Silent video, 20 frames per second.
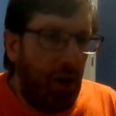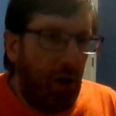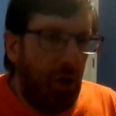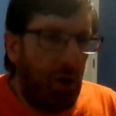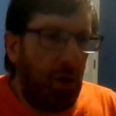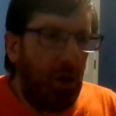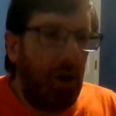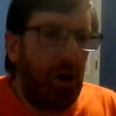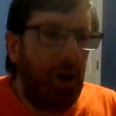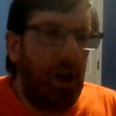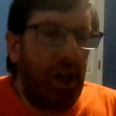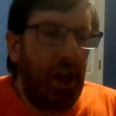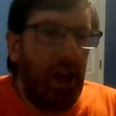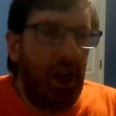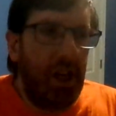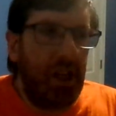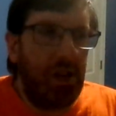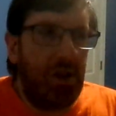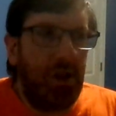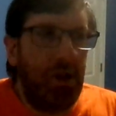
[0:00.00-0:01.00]
or
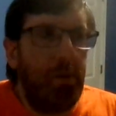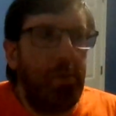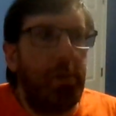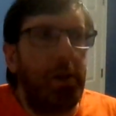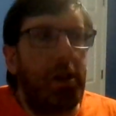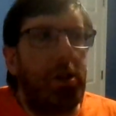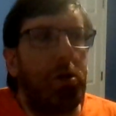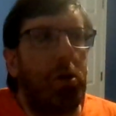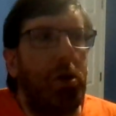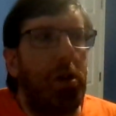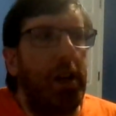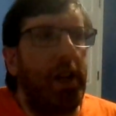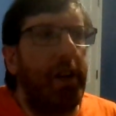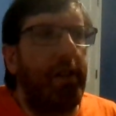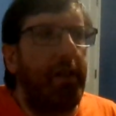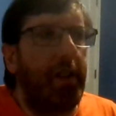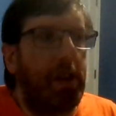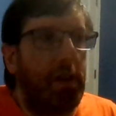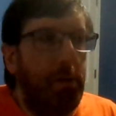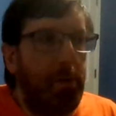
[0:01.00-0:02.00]
a good majority
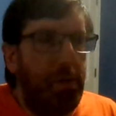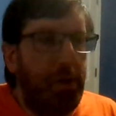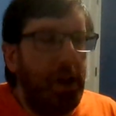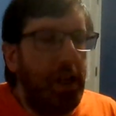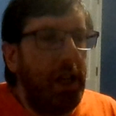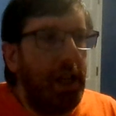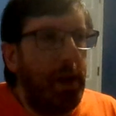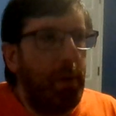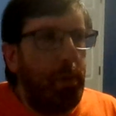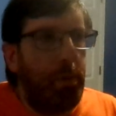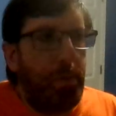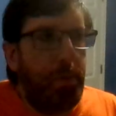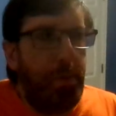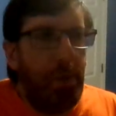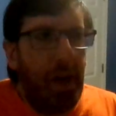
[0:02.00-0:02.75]
of it completed.